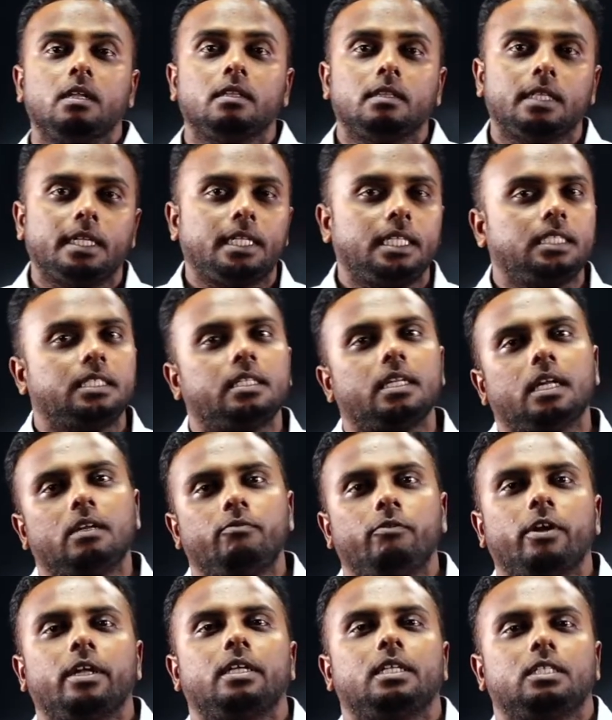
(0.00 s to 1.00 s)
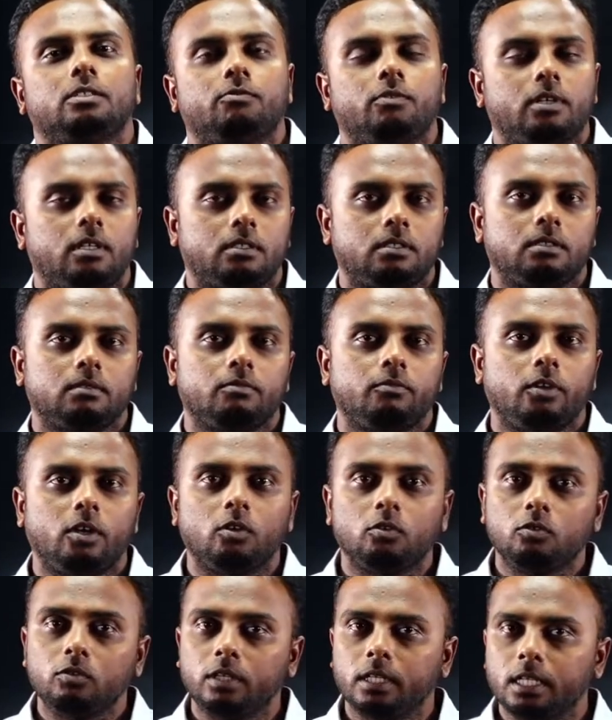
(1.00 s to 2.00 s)
That is an advantage for us. We
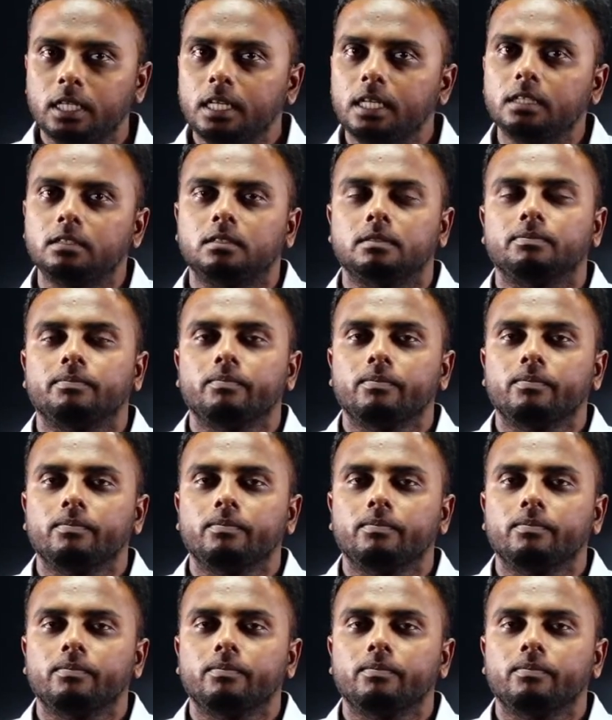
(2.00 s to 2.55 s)
have to increase.